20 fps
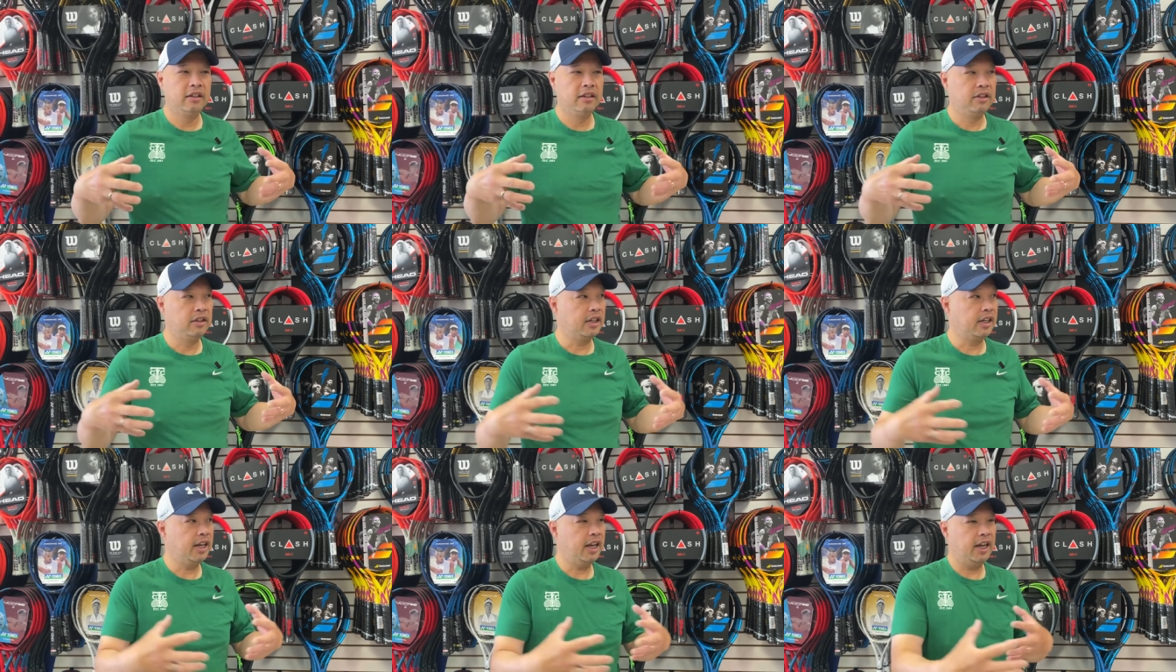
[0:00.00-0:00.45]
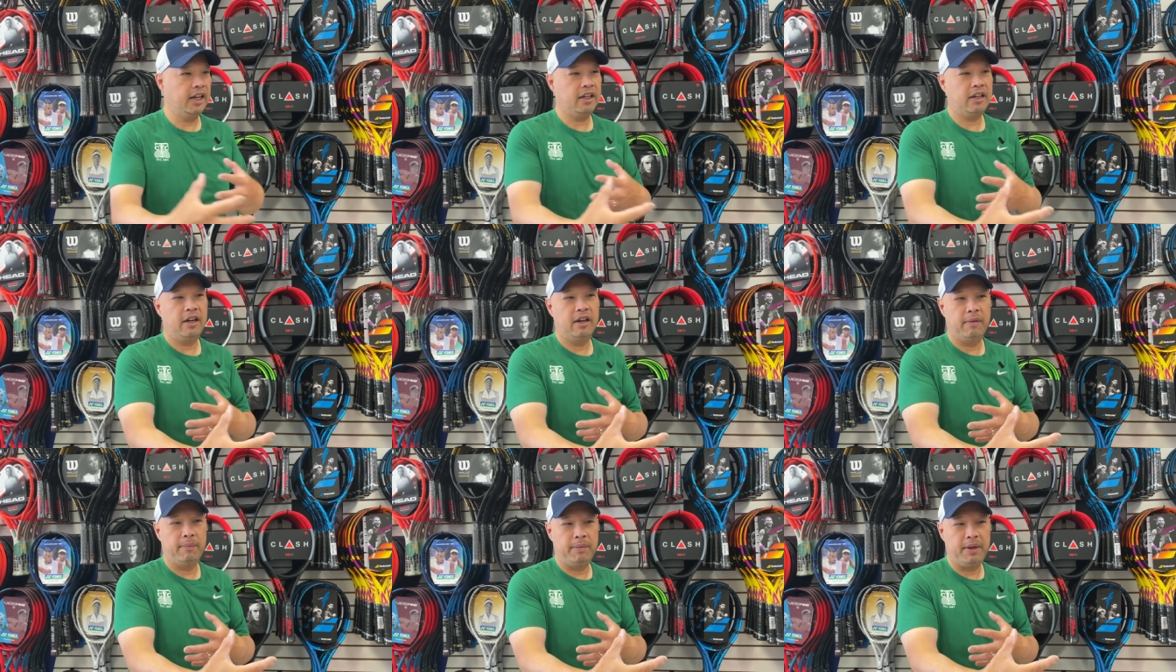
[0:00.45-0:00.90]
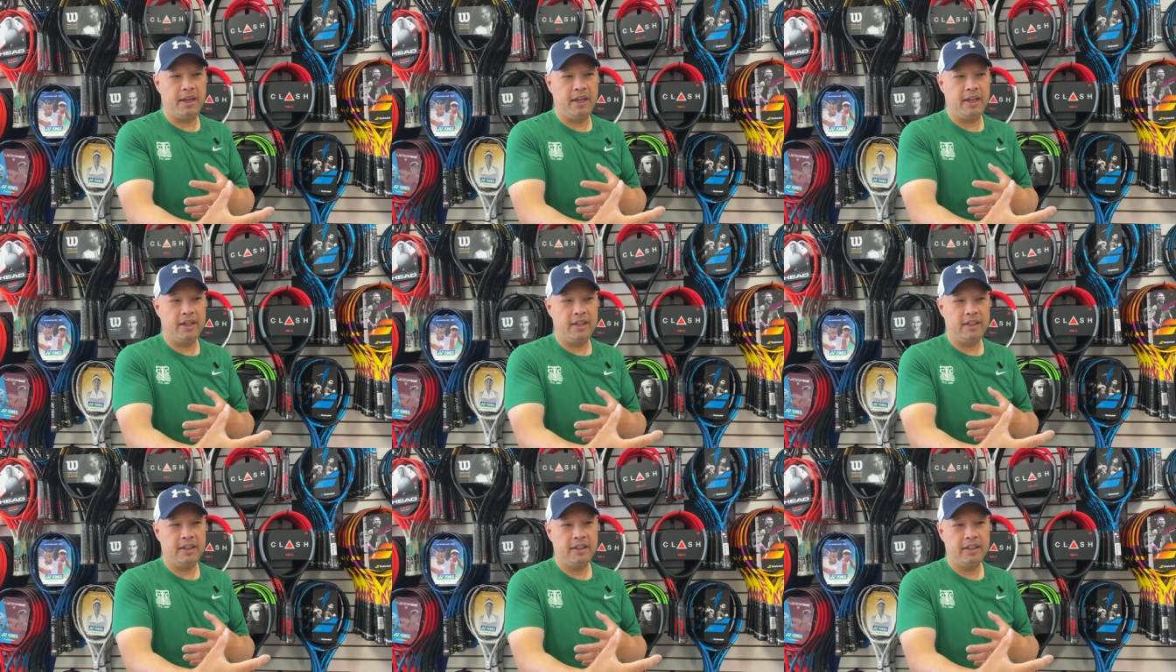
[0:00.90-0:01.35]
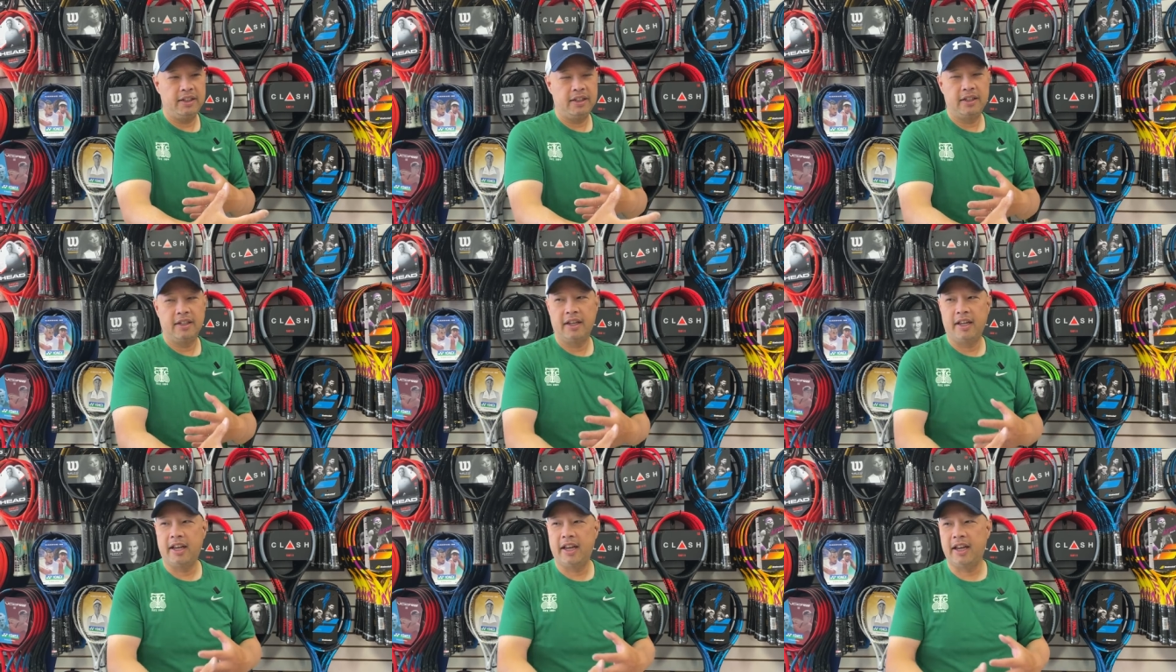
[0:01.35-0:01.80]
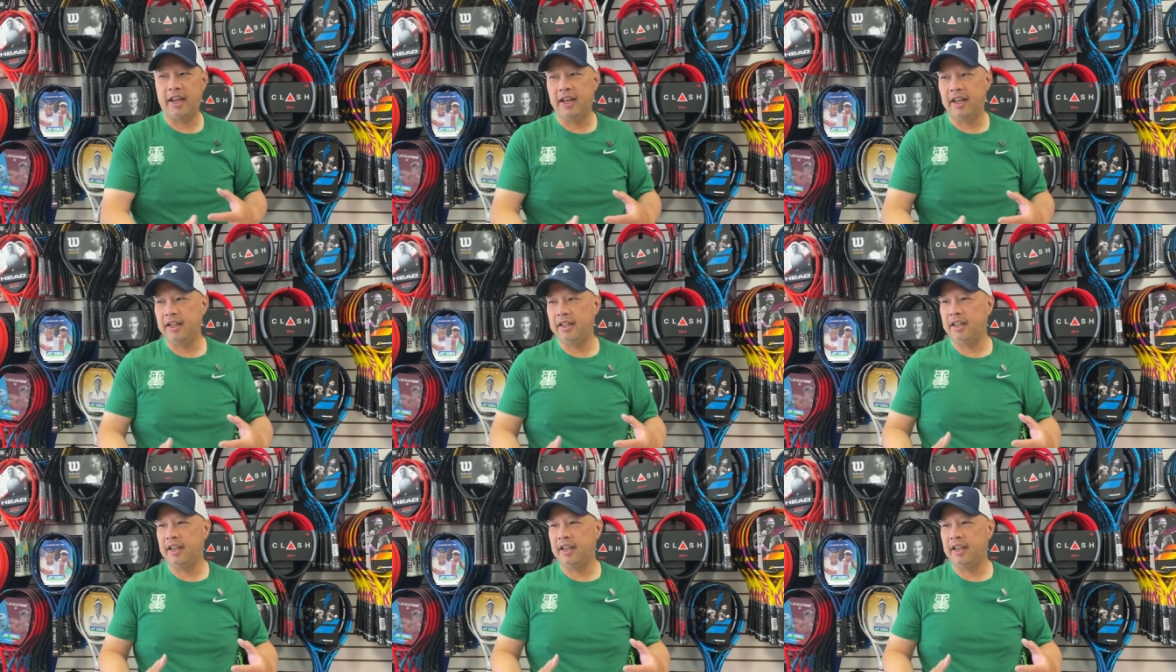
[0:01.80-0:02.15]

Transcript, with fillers: you can't come in and